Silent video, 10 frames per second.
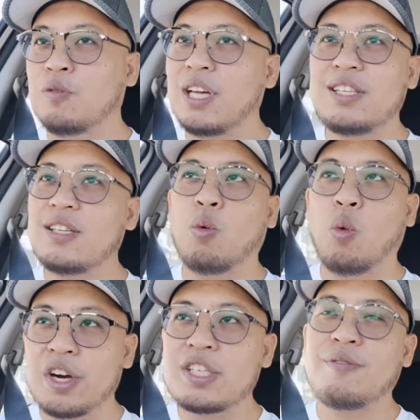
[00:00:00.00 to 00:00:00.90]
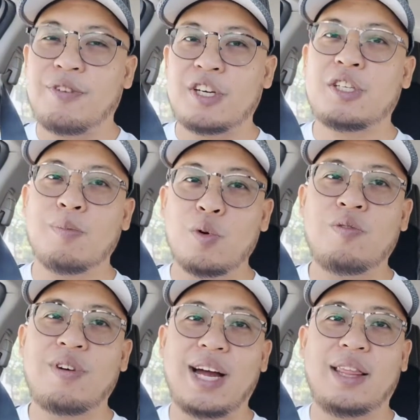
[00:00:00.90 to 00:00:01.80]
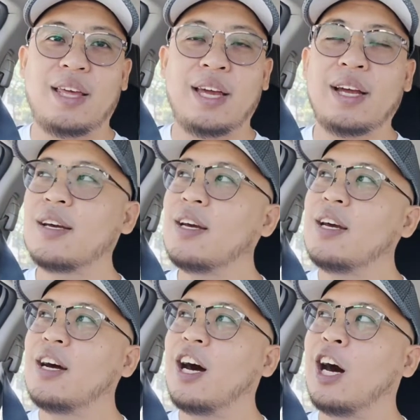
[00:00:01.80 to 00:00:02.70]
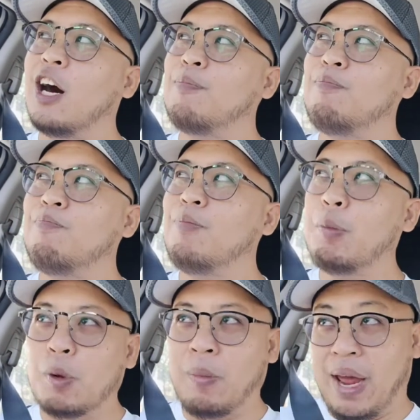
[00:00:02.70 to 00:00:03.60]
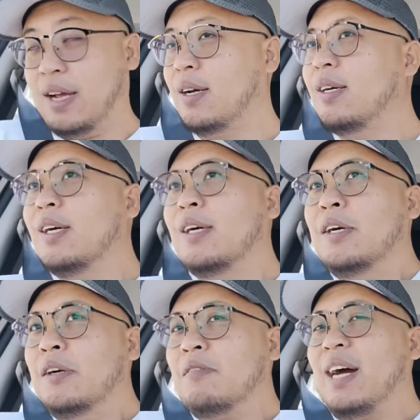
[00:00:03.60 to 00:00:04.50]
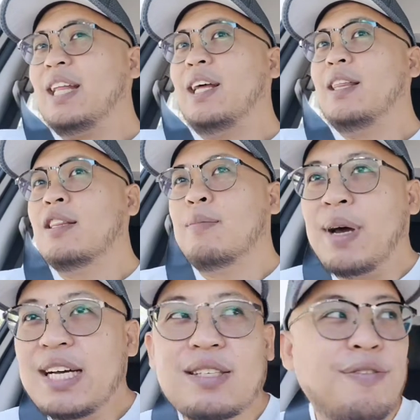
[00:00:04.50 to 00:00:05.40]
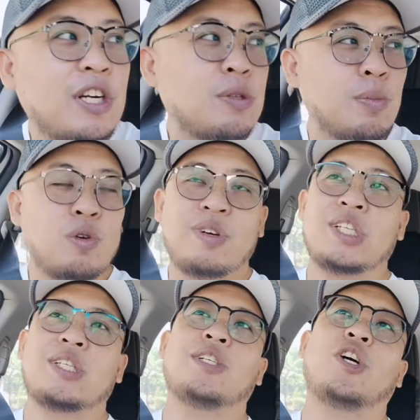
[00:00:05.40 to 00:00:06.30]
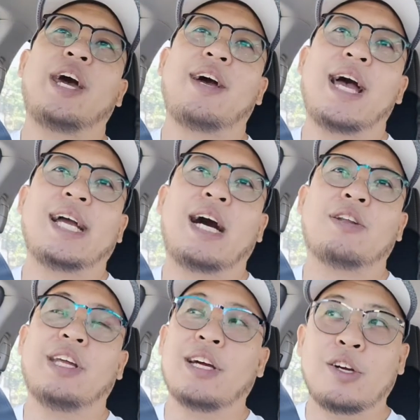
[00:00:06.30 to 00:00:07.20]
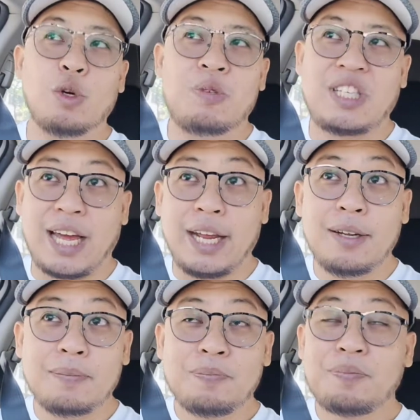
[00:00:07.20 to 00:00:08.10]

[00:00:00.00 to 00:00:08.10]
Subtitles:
That's the worst first move I think people make. Right? I think the best first move is to try to hang out in a group setting.